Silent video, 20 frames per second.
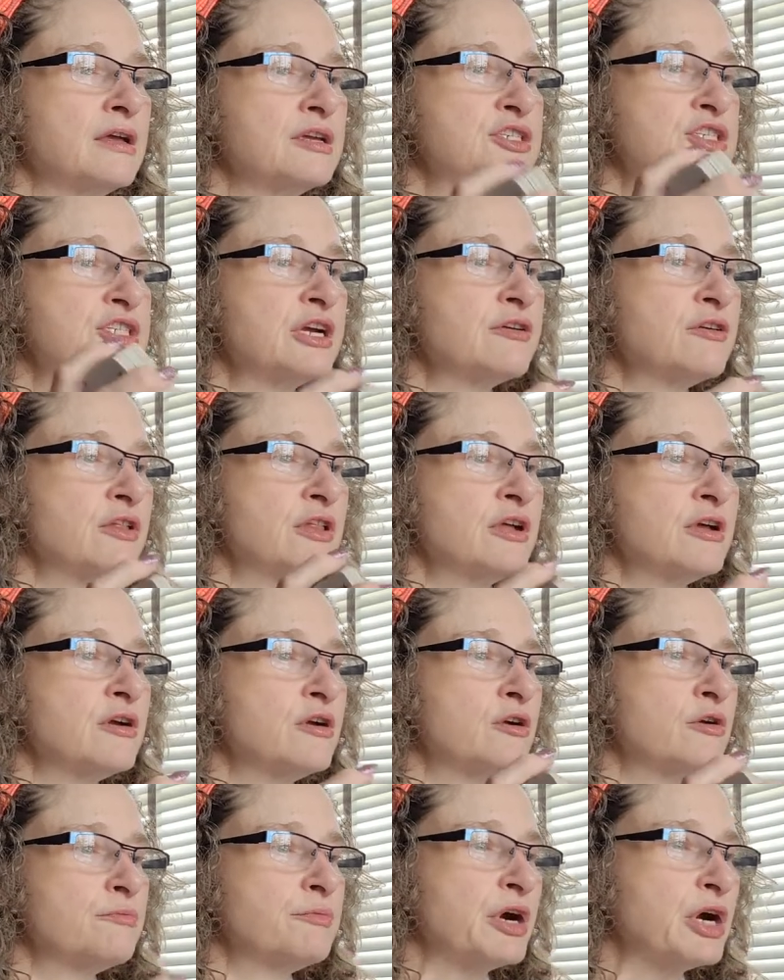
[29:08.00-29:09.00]
Cheryl,
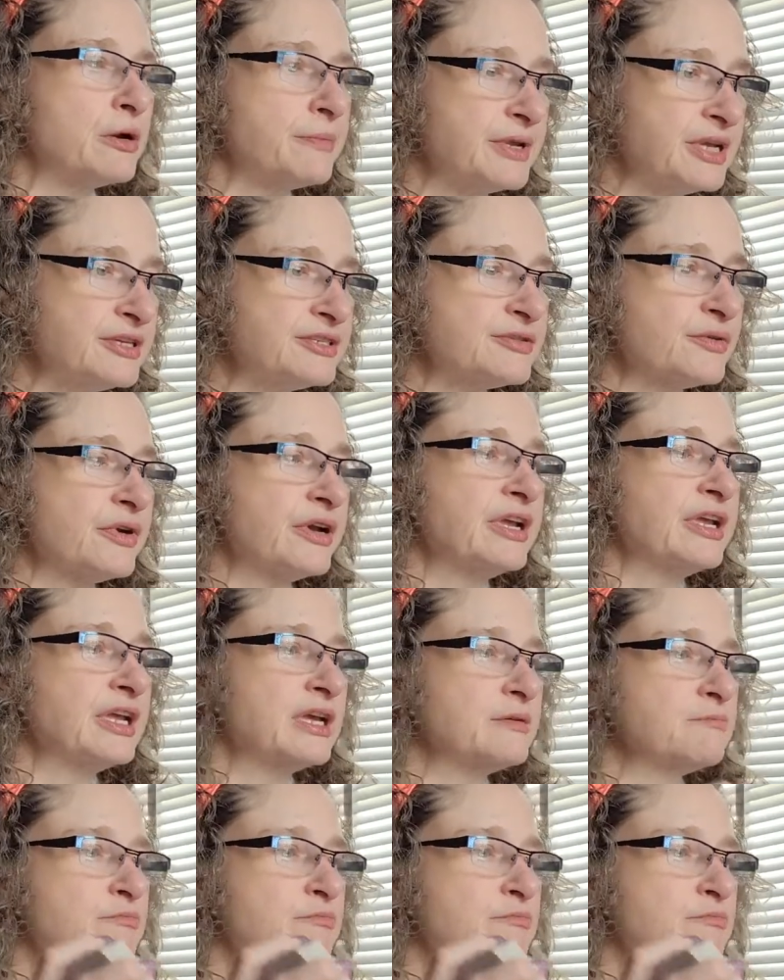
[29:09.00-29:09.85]
or Barbie, sorry, yeah,